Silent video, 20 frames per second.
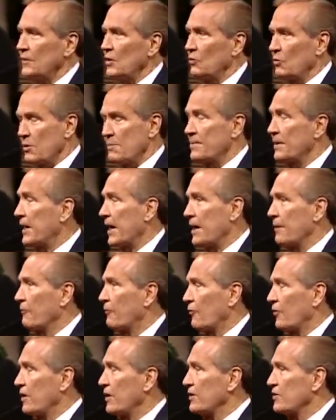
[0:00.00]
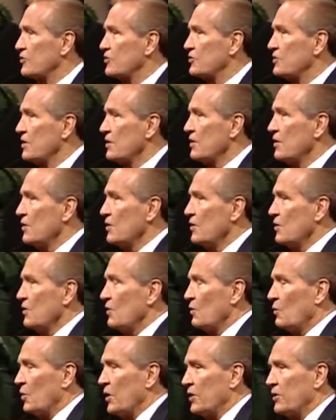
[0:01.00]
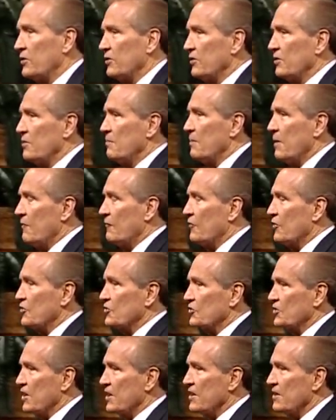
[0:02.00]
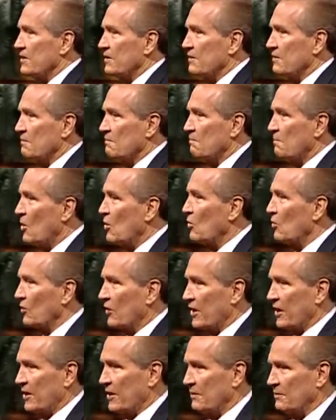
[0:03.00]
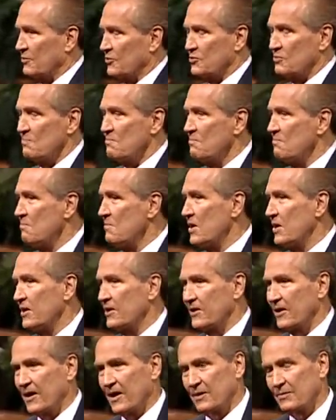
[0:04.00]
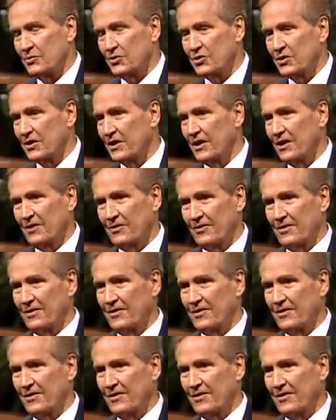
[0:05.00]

We became friends, went to the Memphis State ball games many times together.